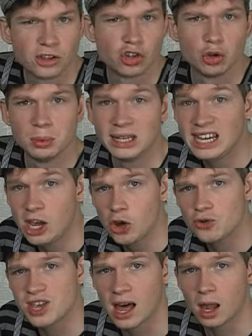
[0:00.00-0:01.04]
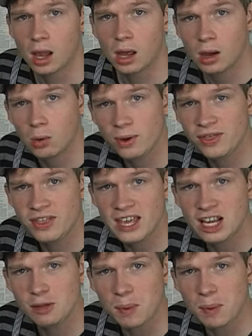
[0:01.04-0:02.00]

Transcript: the Jubilee Hotel with these